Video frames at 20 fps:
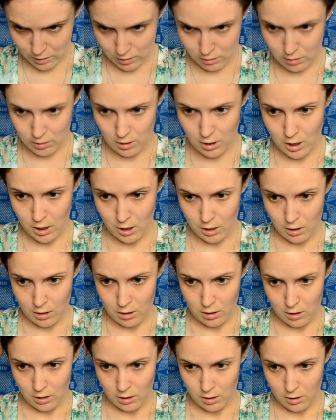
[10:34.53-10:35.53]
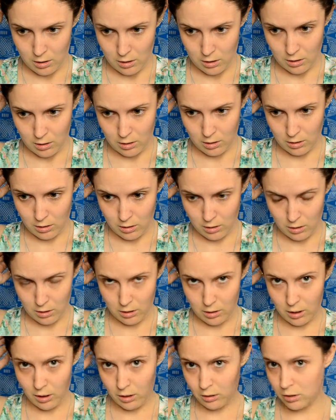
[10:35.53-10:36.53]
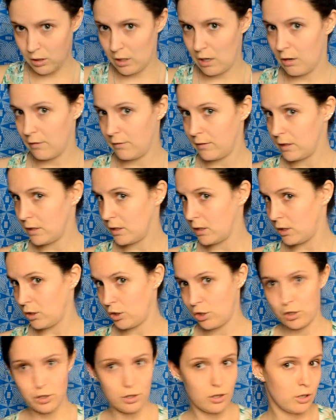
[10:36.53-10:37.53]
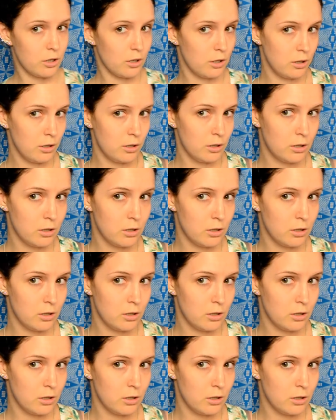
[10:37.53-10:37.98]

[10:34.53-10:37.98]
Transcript: the thing to obviously show.